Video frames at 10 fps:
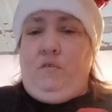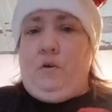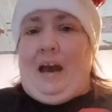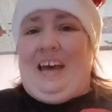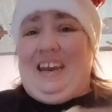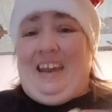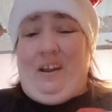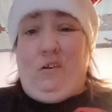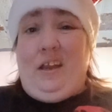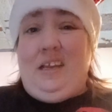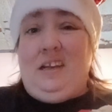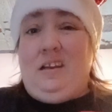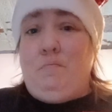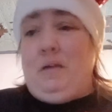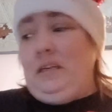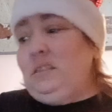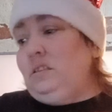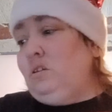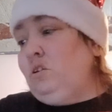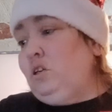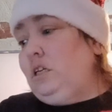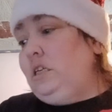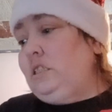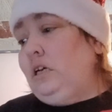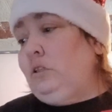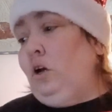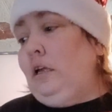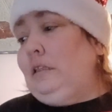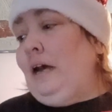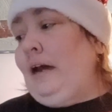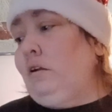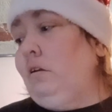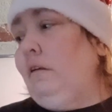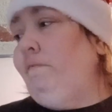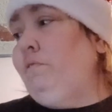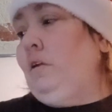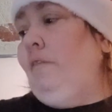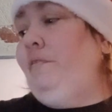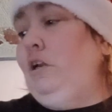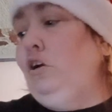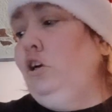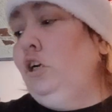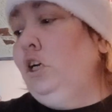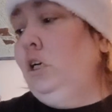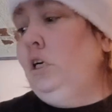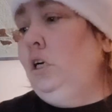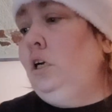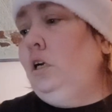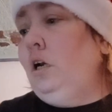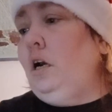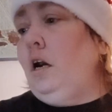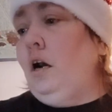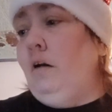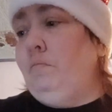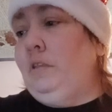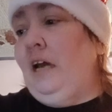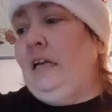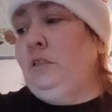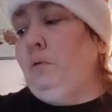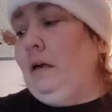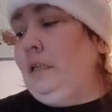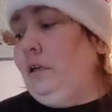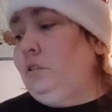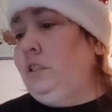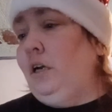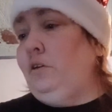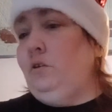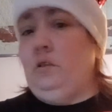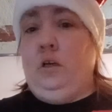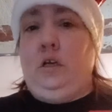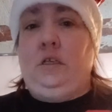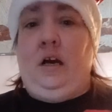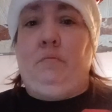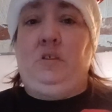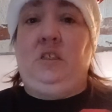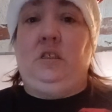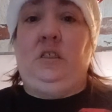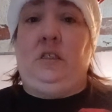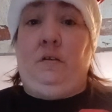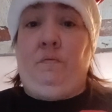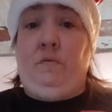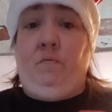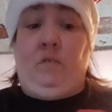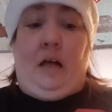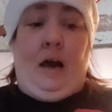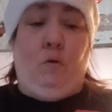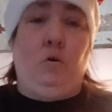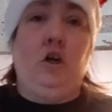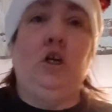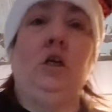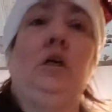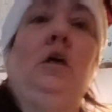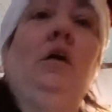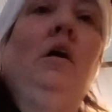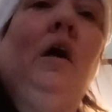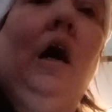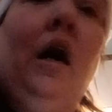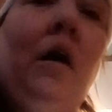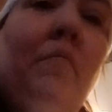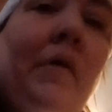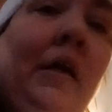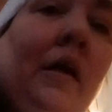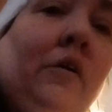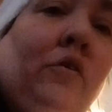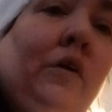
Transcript: you add air in, and it makes the cookies a lot lighter and fluffier. That's why they'll tell you a lot of times to sift flour and other